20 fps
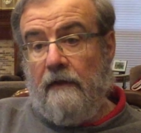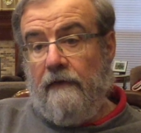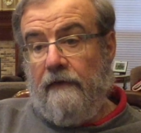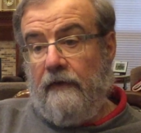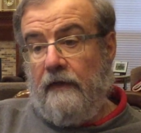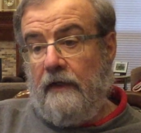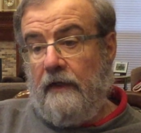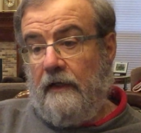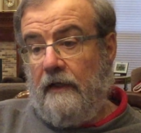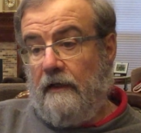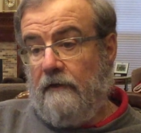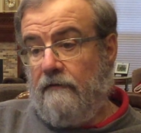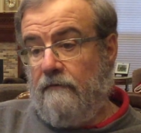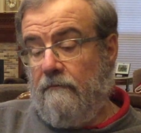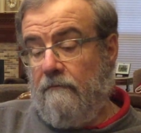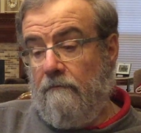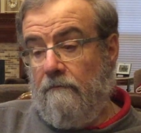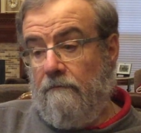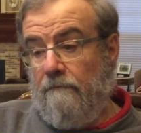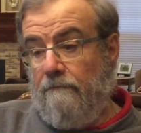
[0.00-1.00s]
Then he gets
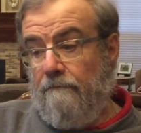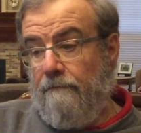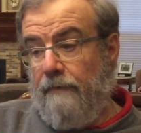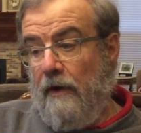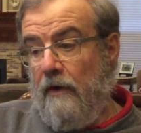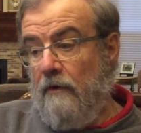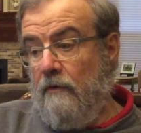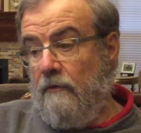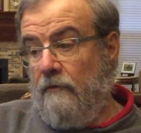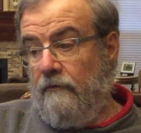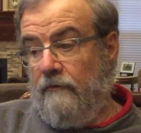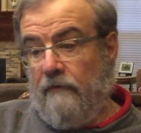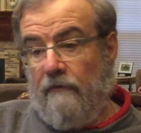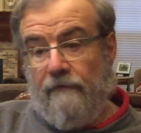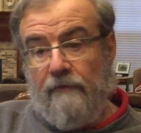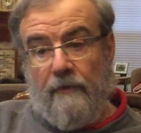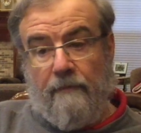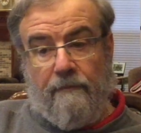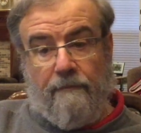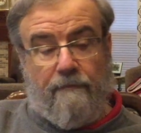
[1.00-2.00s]
bones
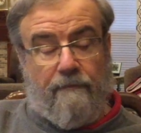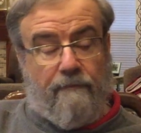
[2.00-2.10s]
of the